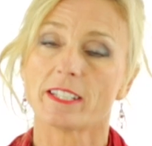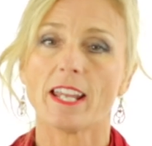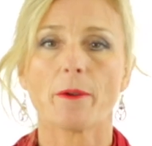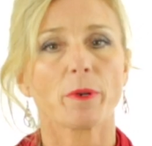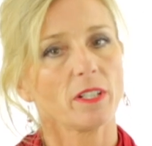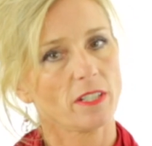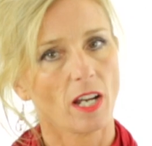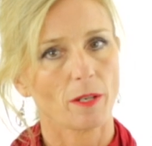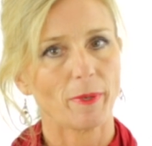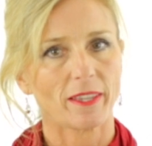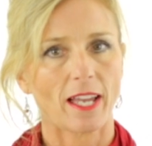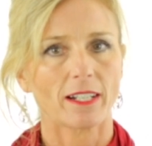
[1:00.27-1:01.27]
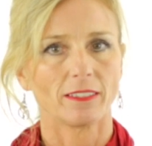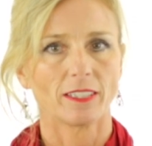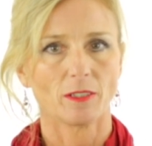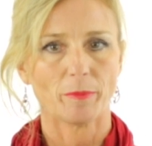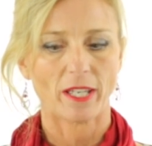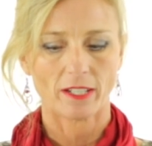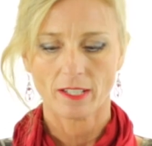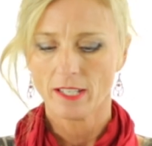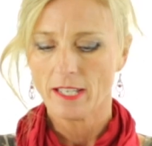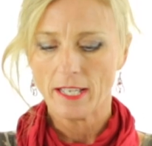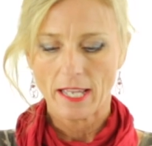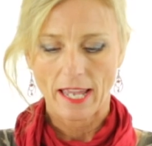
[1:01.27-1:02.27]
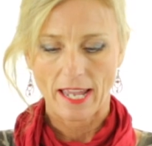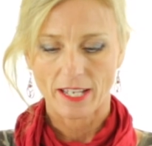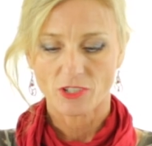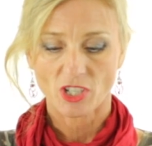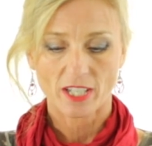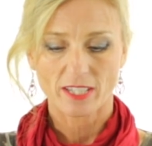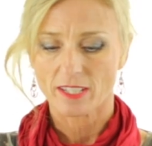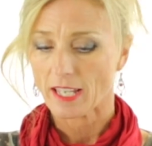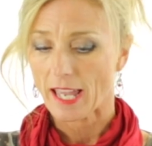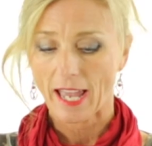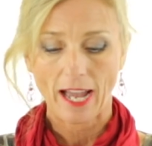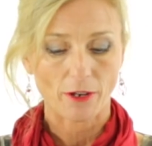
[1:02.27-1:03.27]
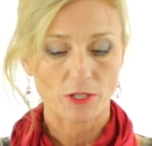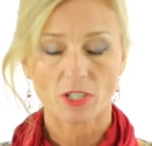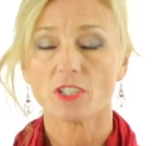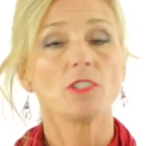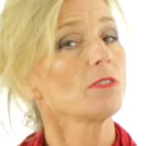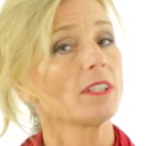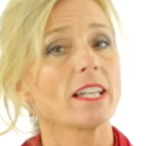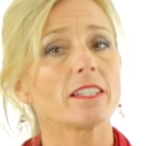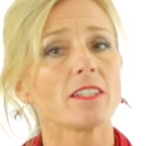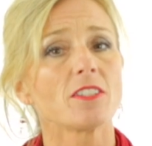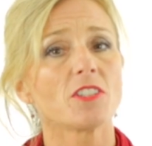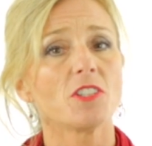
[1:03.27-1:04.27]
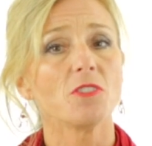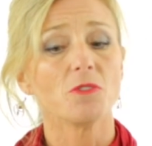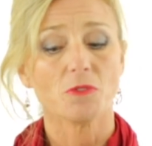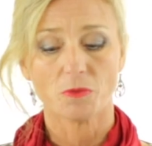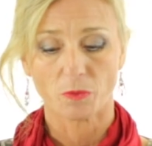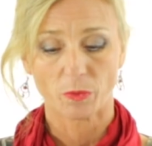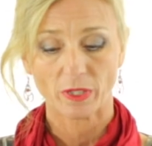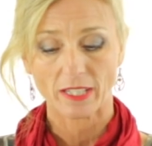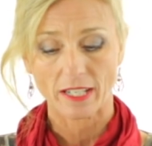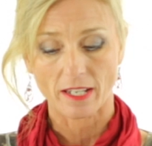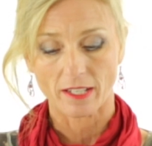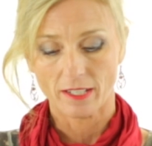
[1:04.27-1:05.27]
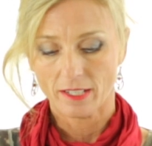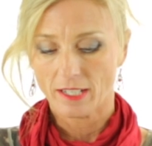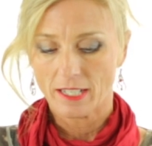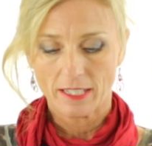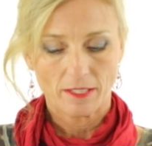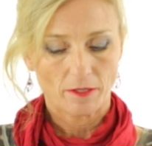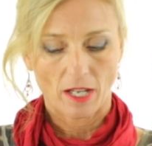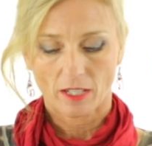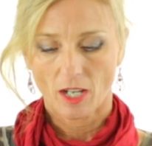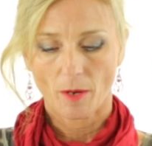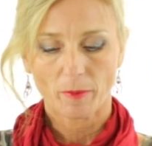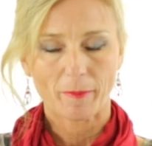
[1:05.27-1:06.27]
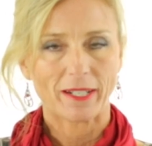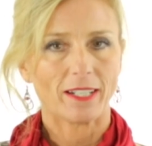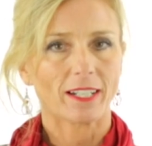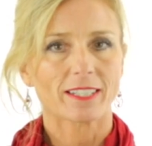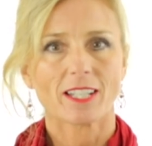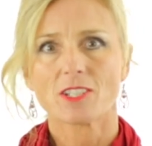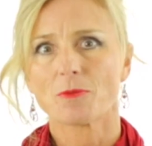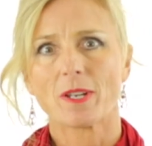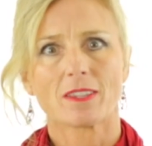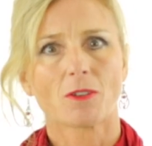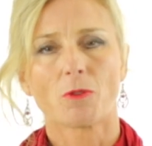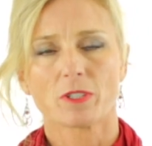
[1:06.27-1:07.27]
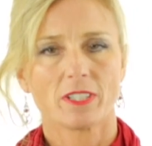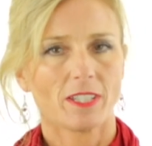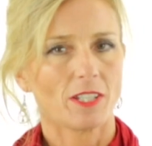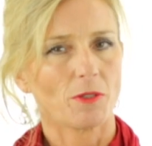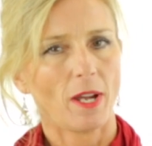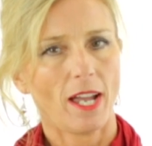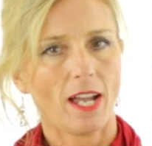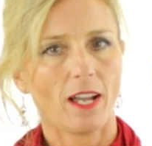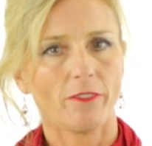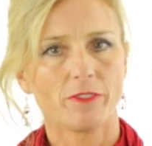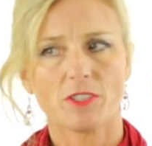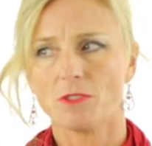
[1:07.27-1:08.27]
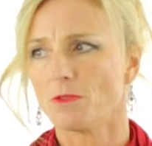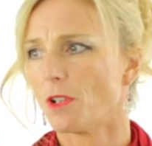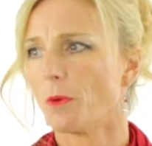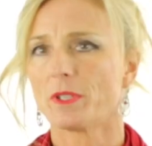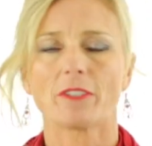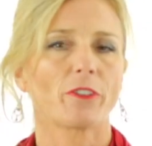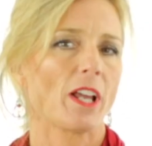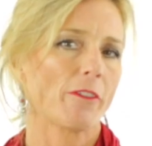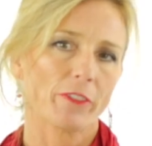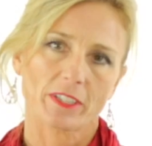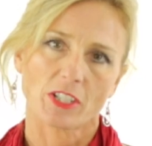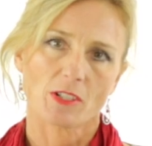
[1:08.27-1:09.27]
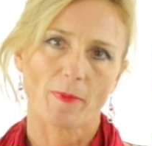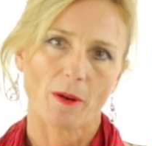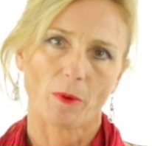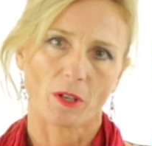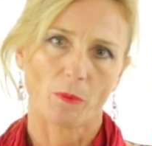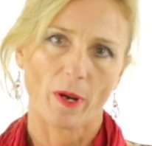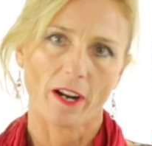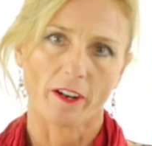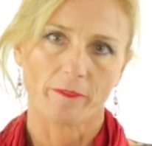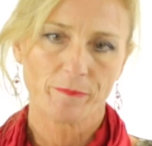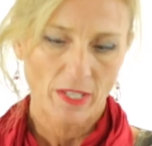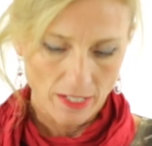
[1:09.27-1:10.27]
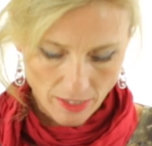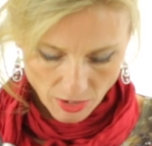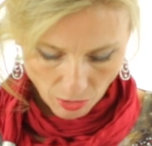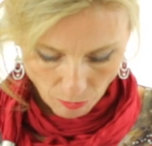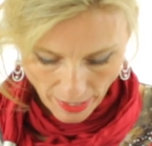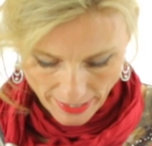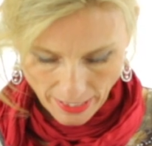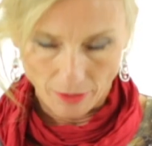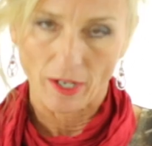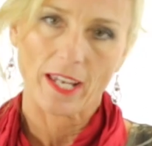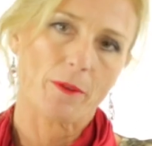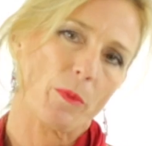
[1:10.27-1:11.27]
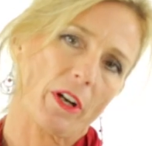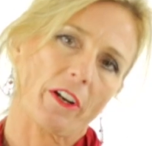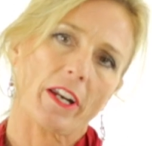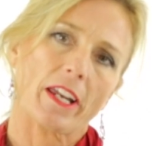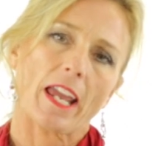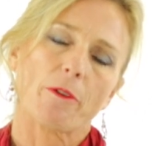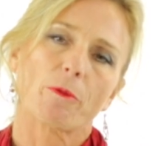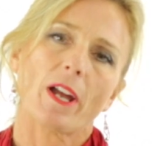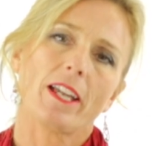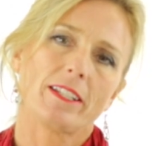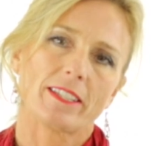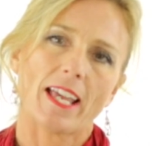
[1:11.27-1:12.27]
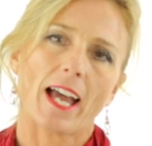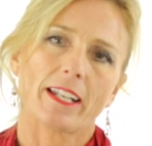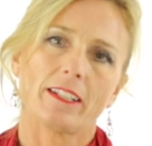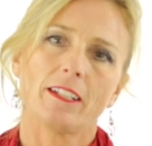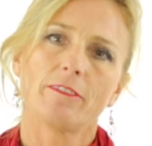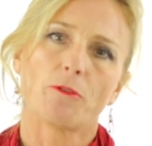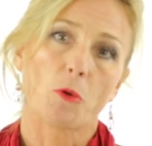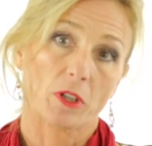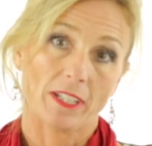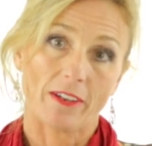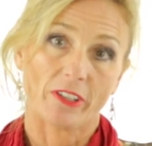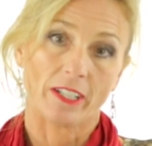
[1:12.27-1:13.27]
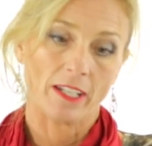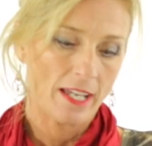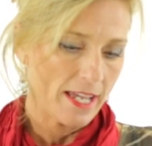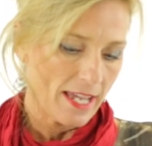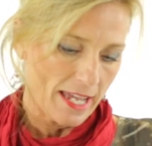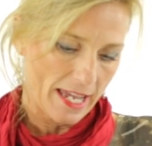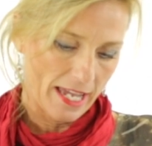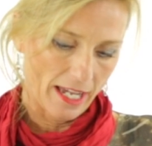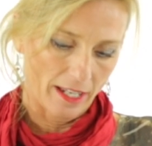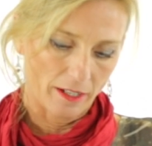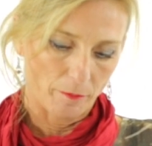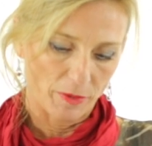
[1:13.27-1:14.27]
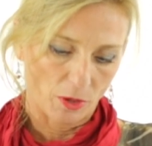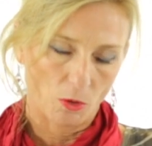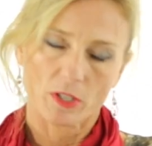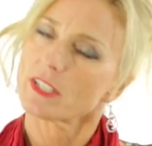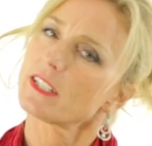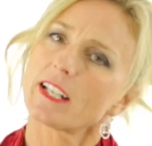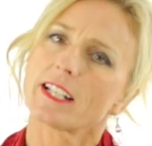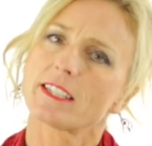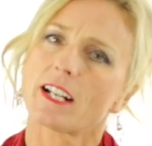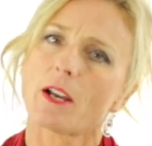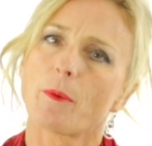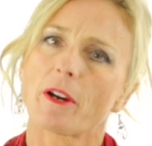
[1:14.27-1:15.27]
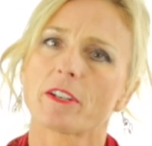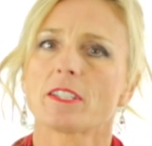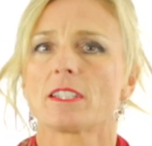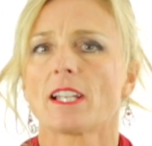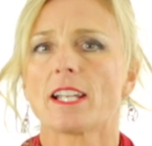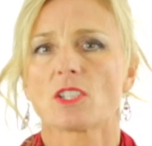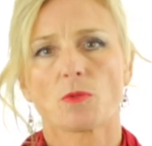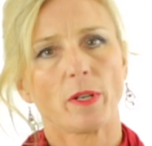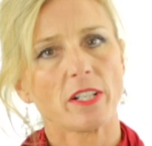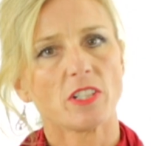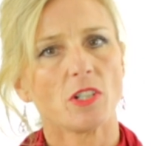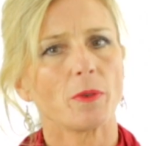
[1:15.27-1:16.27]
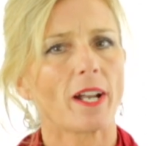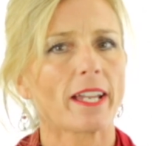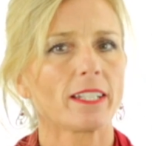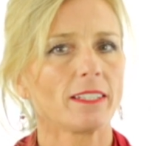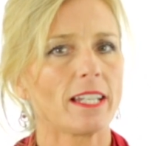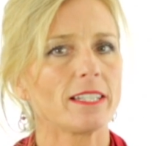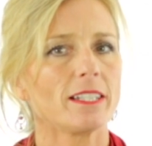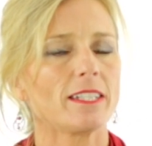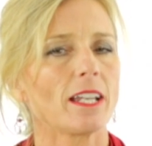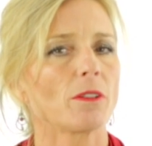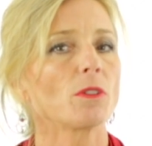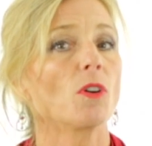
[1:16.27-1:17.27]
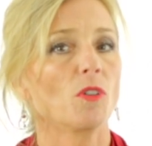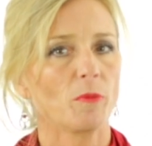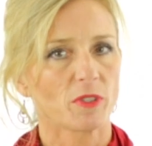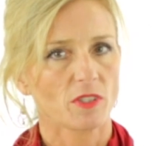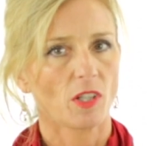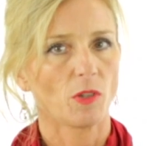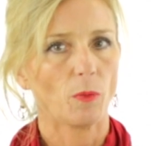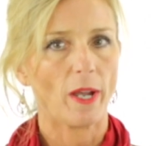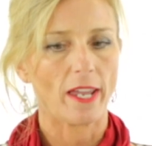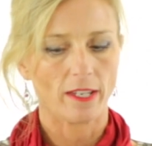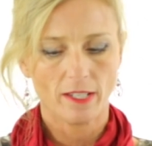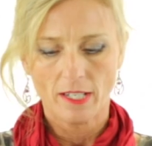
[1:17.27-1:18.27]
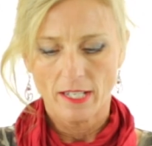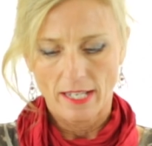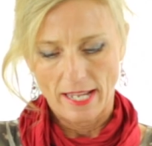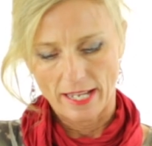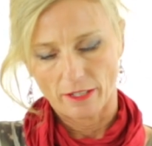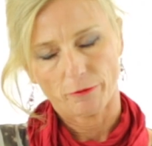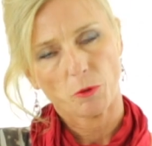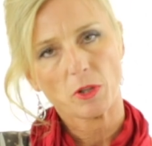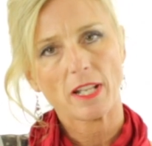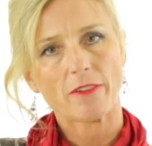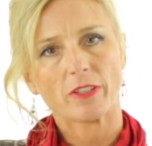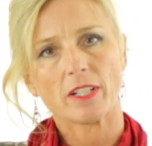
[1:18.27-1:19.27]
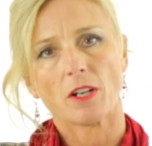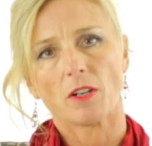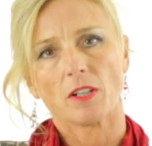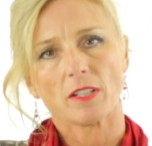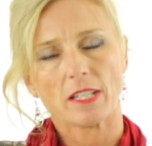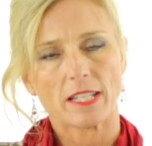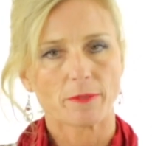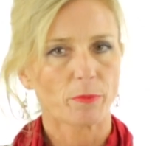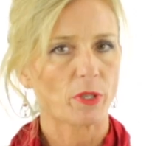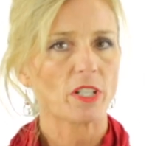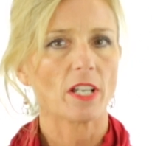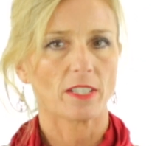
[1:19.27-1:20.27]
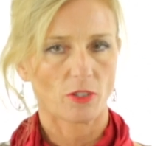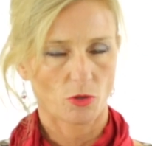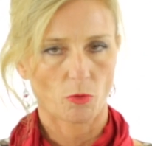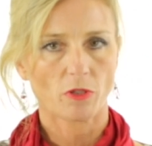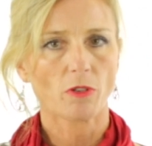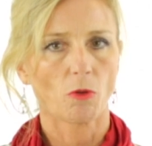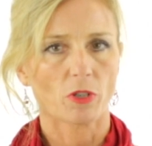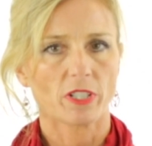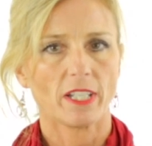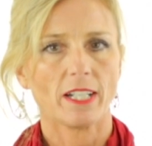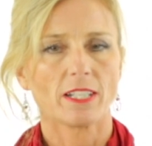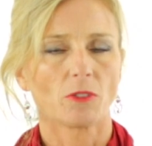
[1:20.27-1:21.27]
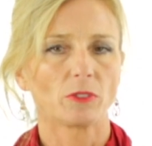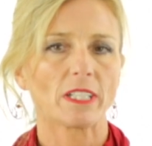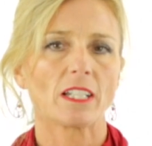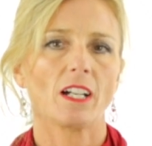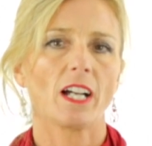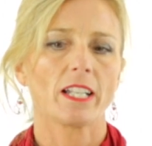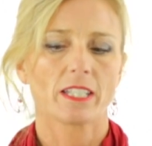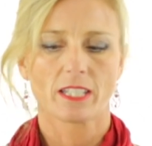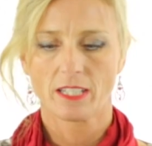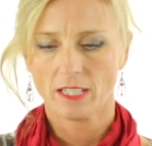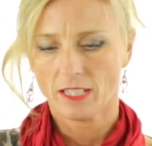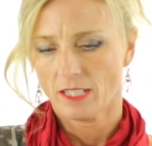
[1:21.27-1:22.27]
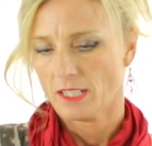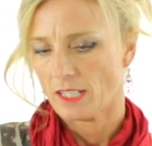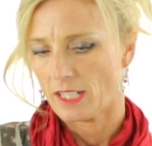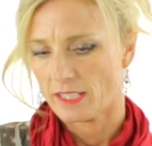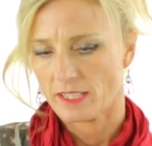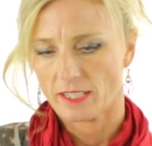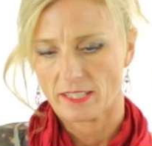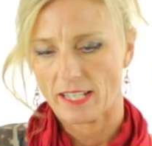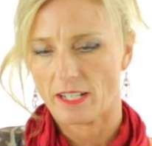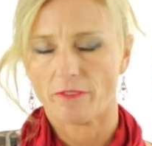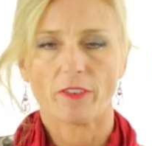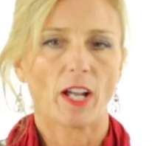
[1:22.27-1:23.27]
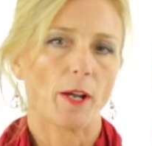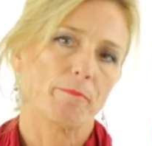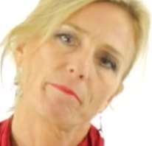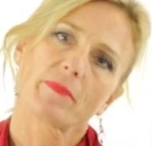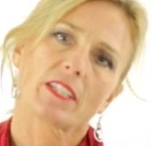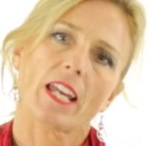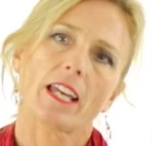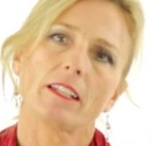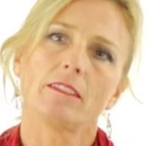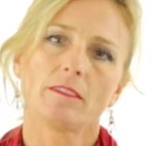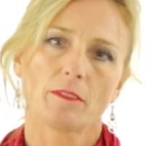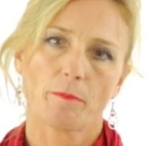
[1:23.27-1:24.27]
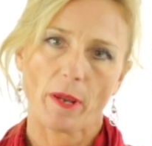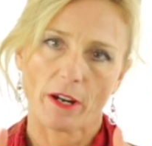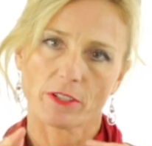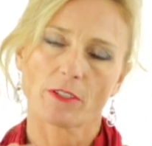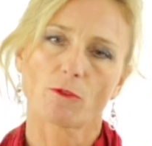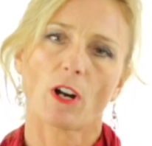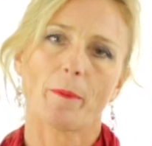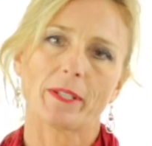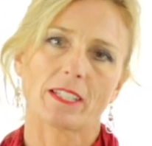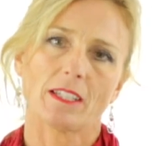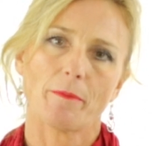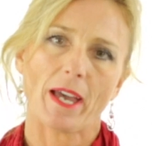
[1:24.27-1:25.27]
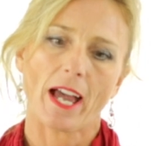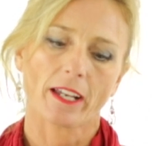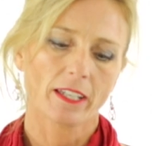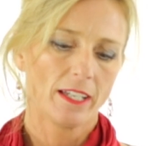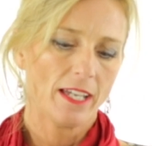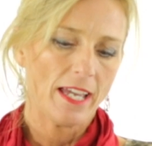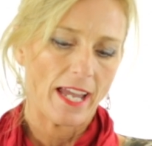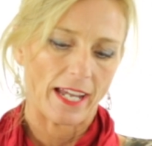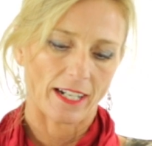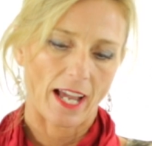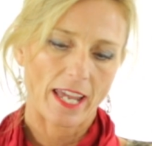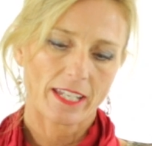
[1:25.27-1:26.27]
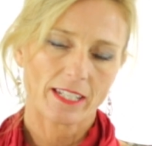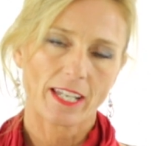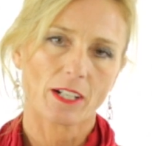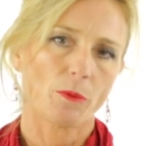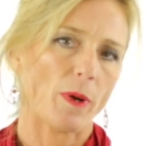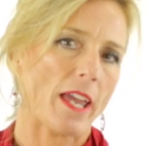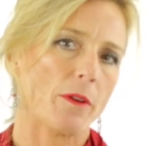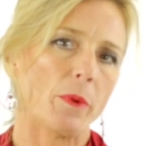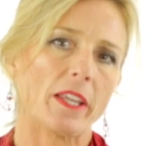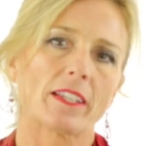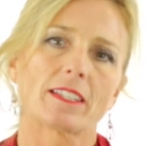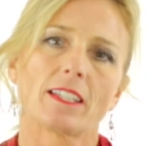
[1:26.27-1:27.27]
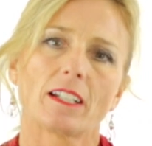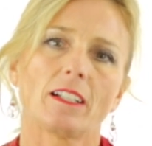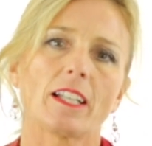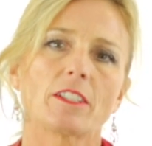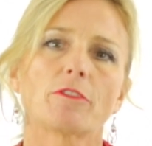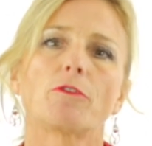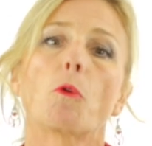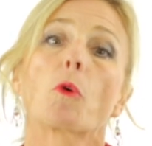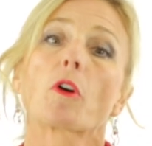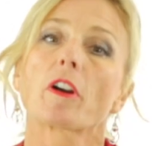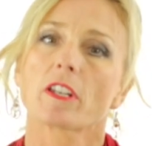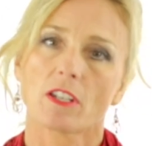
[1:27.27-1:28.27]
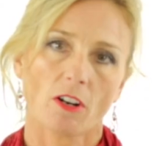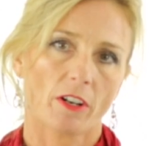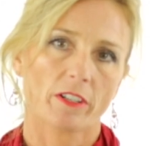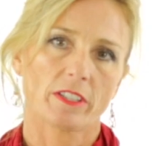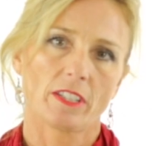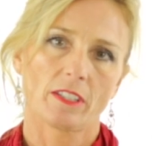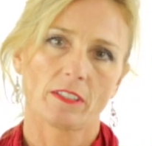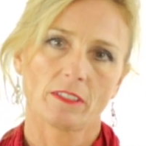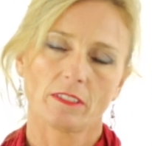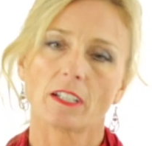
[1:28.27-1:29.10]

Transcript: and today we're going to talk about that a little bit and just how you can use laces to really complement and accentuate the corsets that you have to go with different outfits that you might want to wear. So right now I am wearing a red satin 411, and the corset size that I wear is a size 22, and I can lace it down almost all the way. And a 411 is a shorter corset. It's only got a set of 10 pairs of grommets in the back, and I can get away with as little as 4 yards